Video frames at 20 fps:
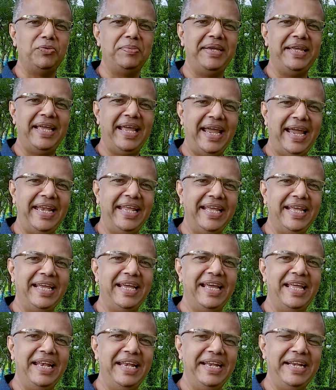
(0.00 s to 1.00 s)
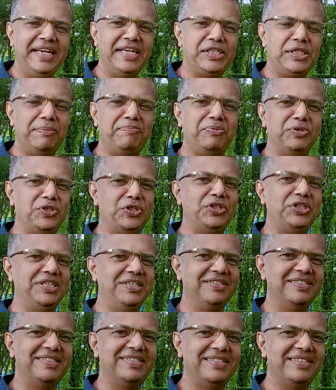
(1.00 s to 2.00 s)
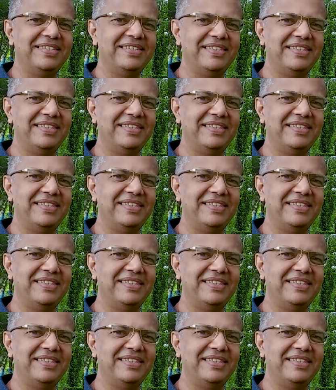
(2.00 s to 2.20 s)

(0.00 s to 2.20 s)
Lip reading: be heading leadership positions.